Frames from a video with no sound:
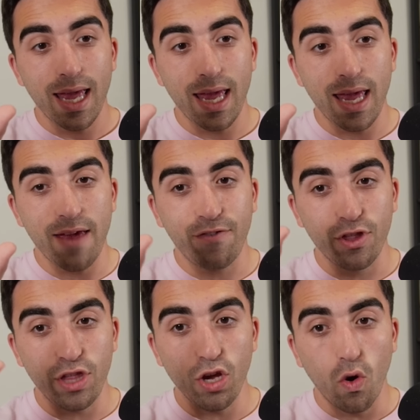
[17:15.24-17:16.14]
if
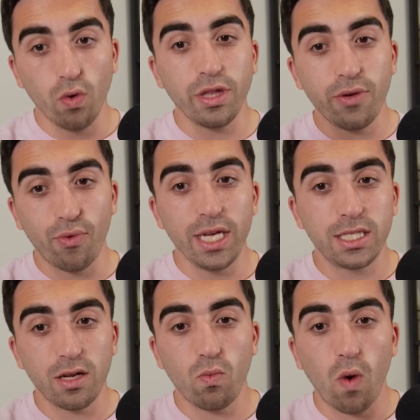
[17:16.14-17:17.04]
the only
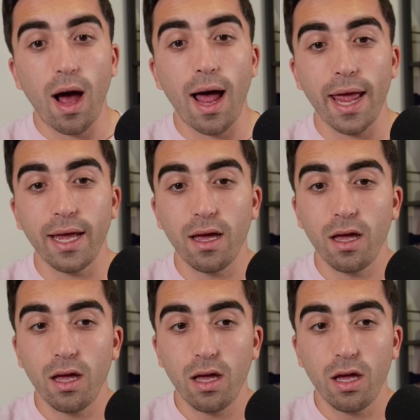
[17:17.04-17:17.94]
reason why
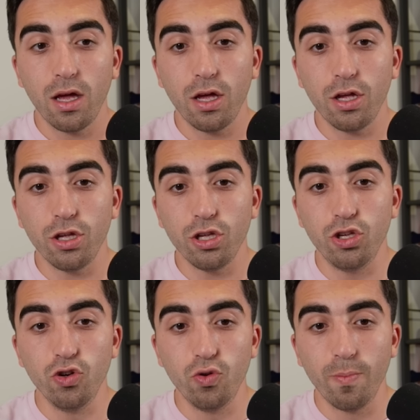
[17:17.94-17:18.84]

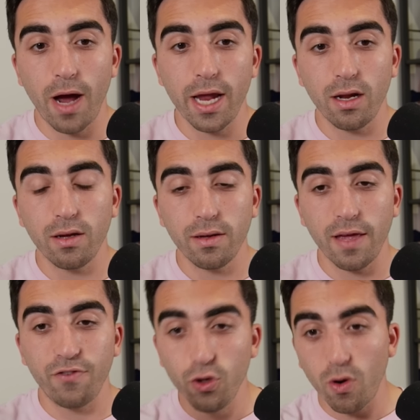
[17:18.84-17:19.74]
you might,
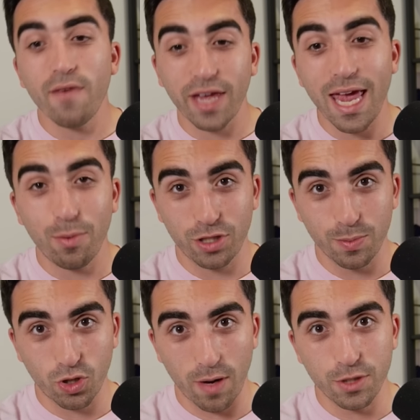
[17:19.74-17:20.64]
if you don't have a cable
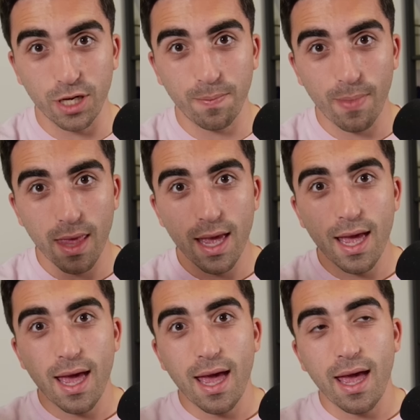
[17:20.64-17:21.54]
subscription
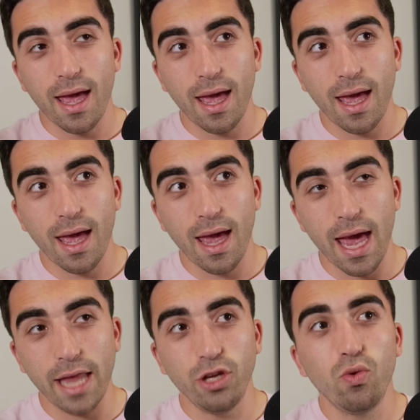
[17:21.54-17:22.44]

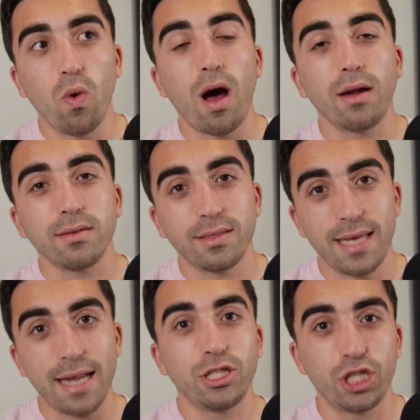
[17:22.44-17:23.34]
and you want
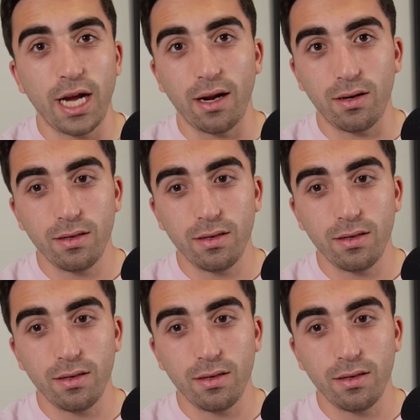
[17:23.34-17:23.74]
Tennis Channel,